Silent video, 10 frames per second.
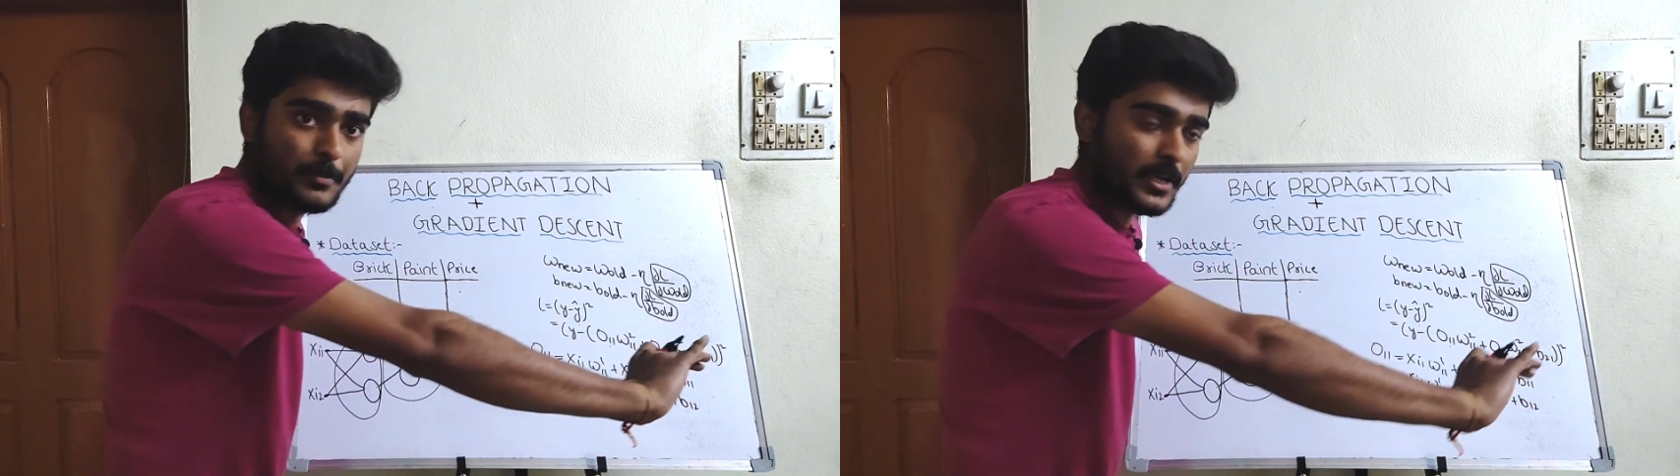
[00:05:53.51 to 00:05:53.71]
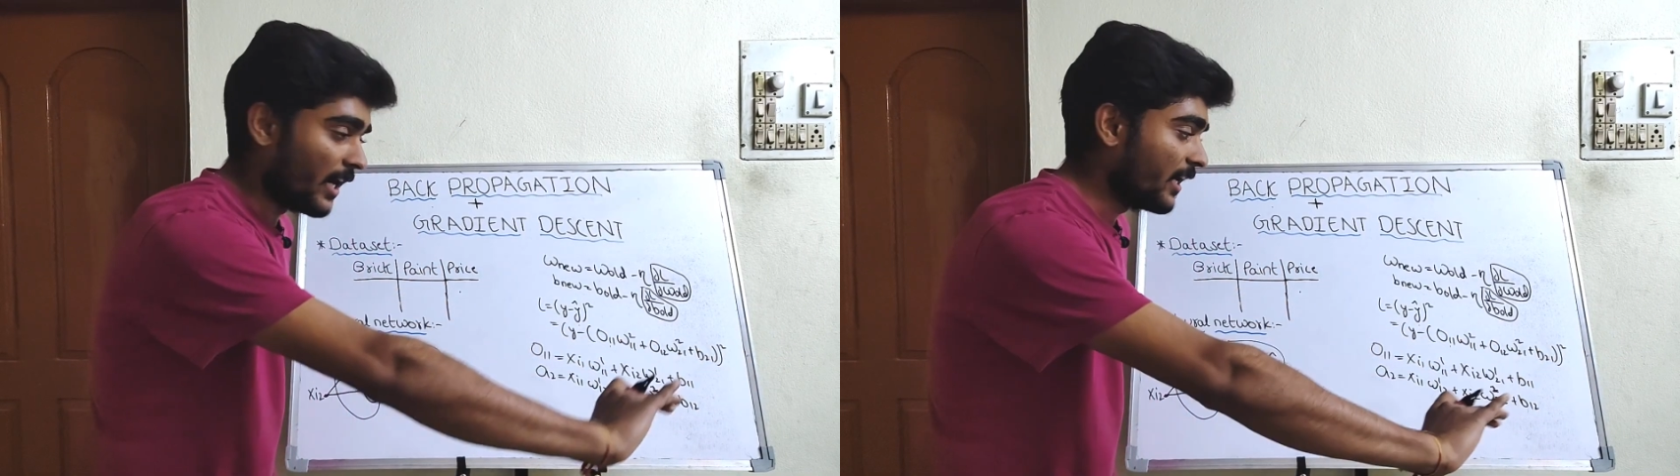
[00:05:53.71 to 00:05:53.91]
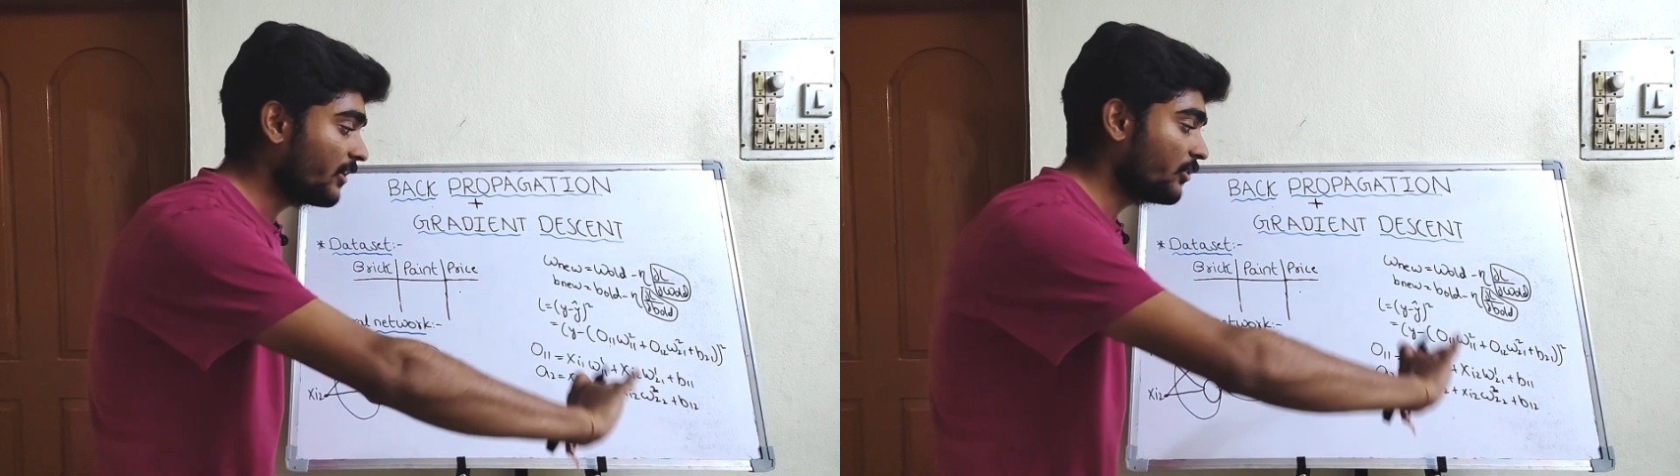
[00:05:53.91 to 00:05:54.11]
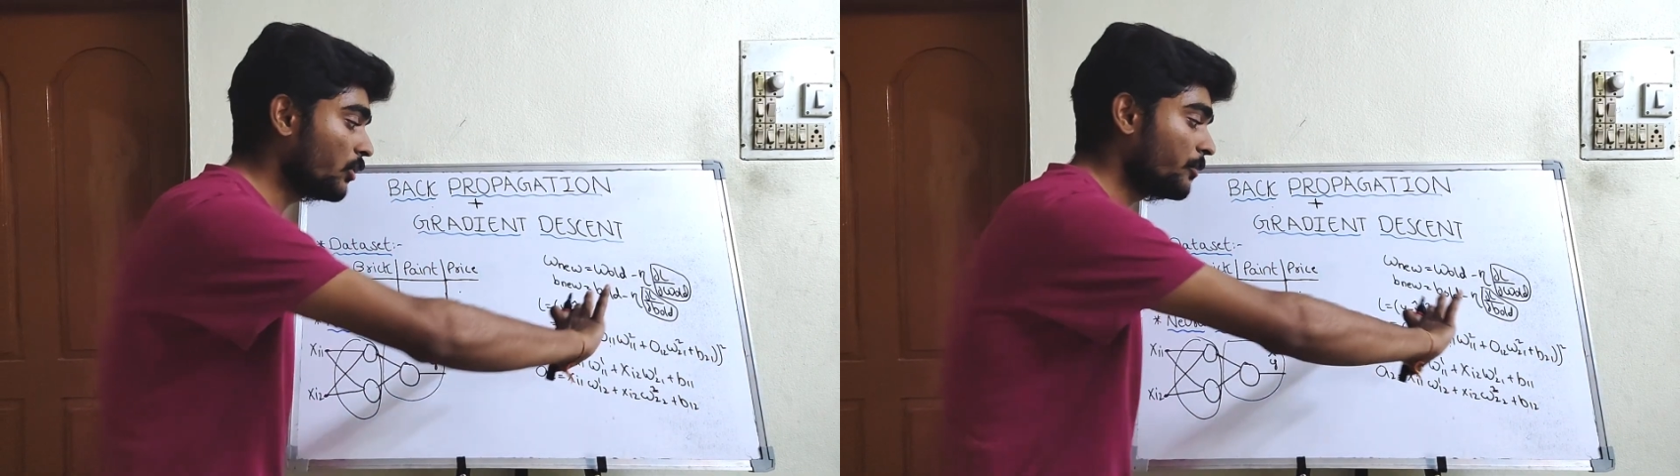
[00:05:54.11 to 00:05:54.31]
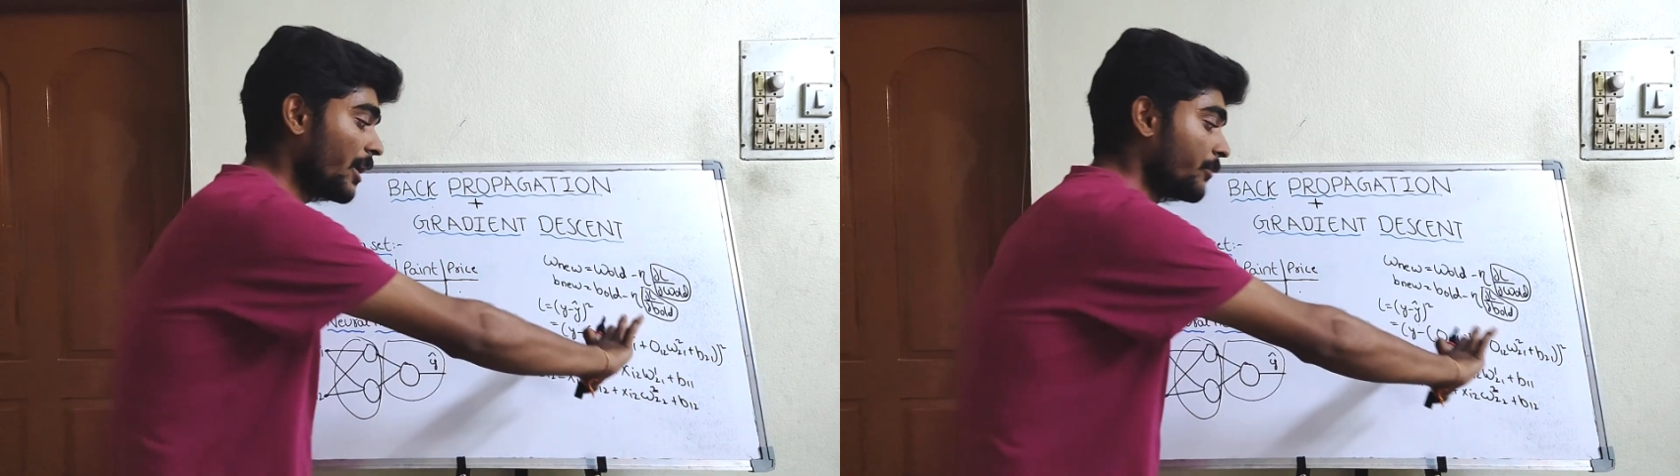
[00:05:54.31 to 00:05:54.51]
behind, you
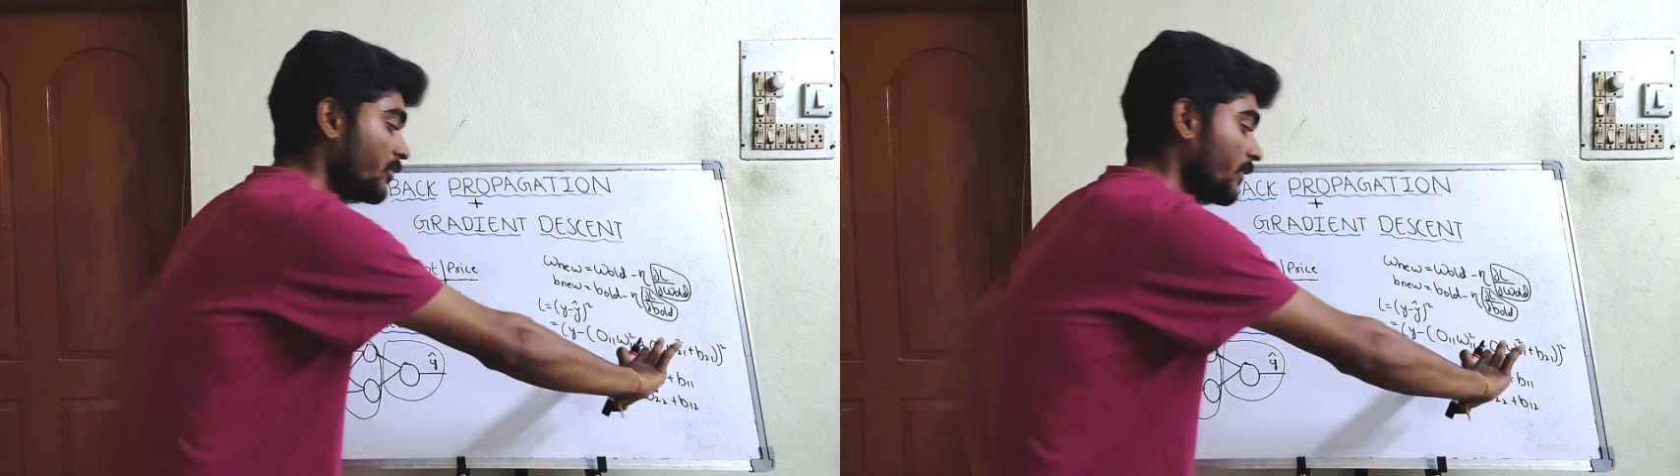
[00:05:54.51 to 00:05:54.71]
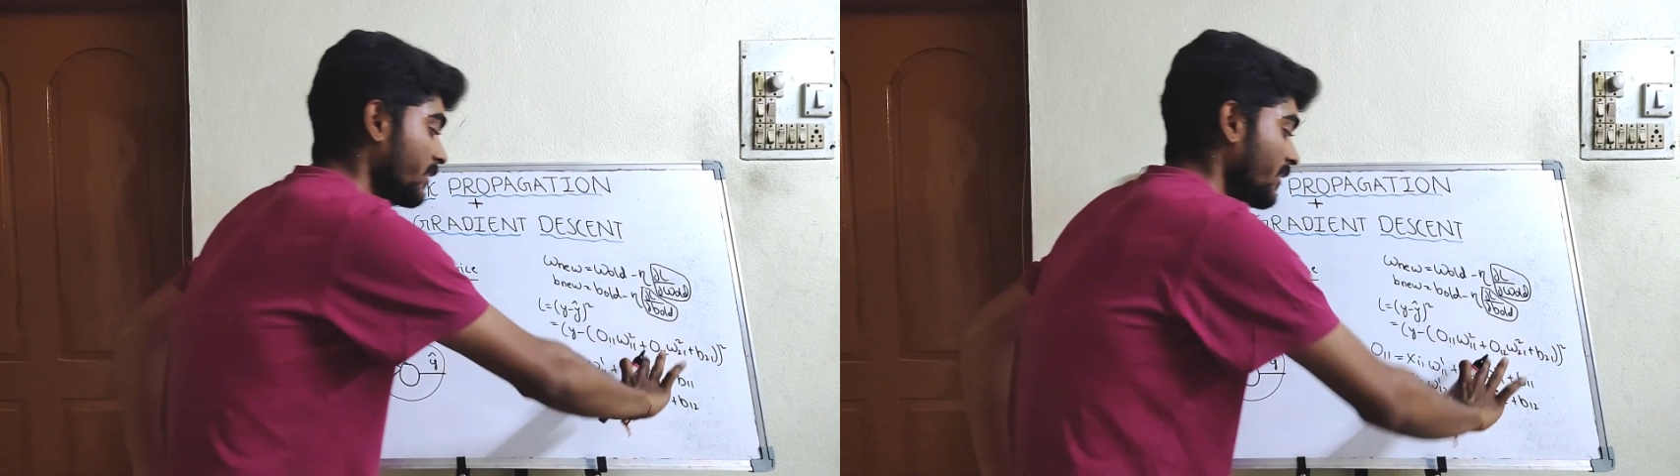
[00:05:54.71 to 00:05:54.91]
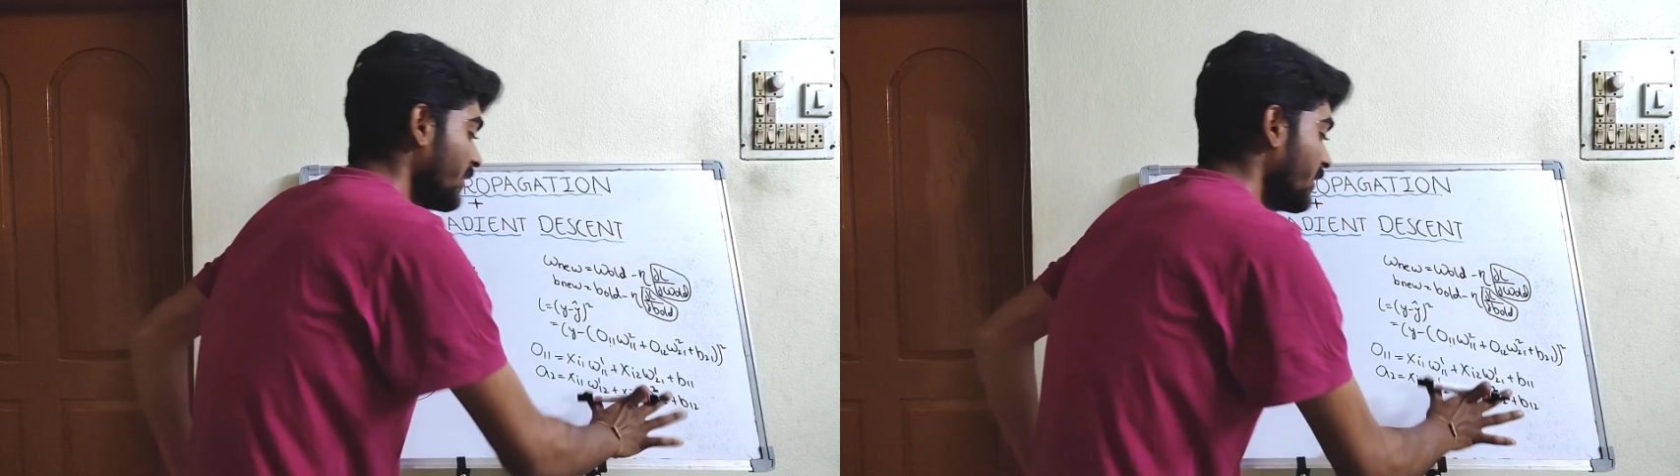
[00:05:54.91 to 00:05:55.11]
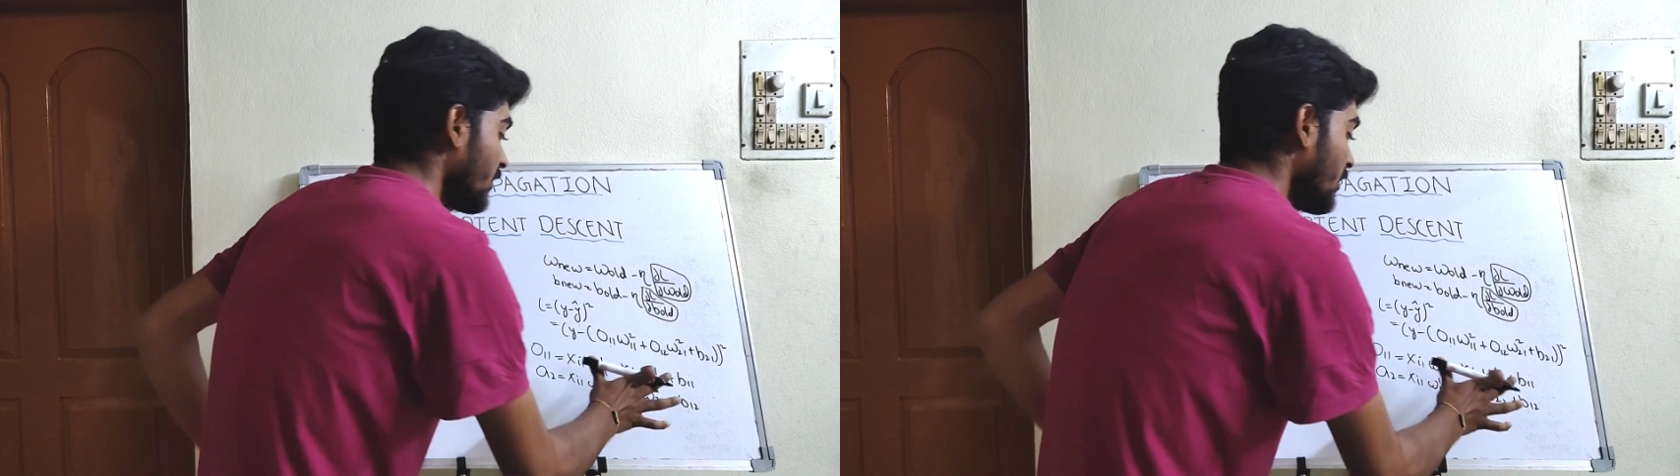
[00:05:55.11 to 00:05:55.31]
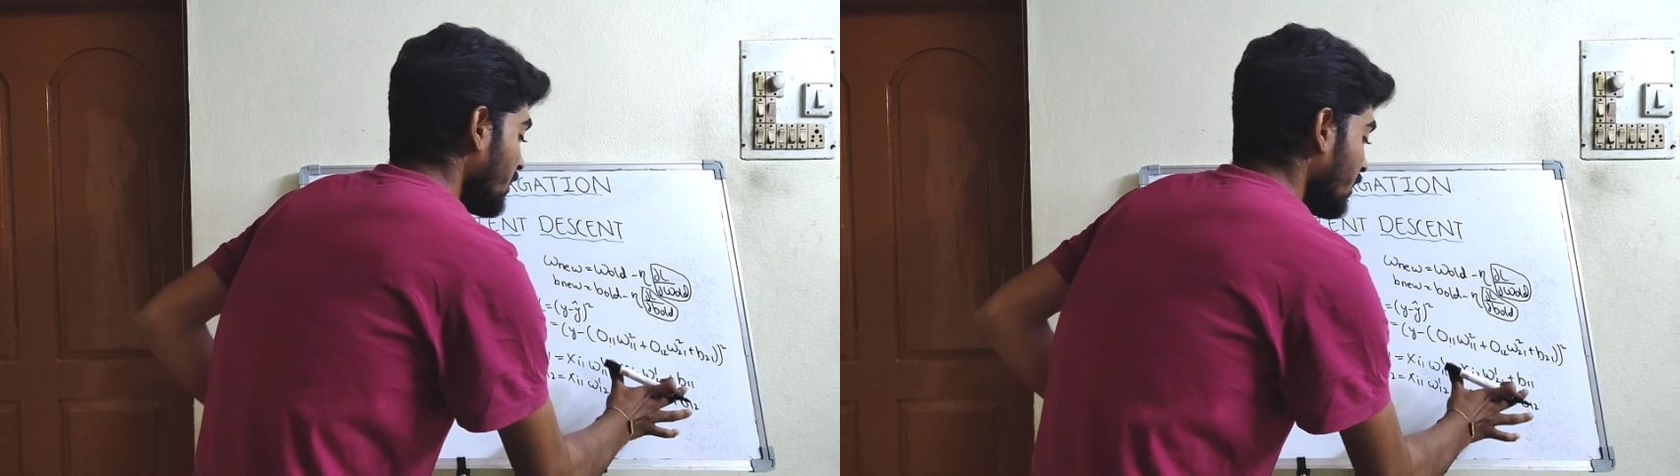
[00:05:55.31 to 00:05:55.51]
will be observing that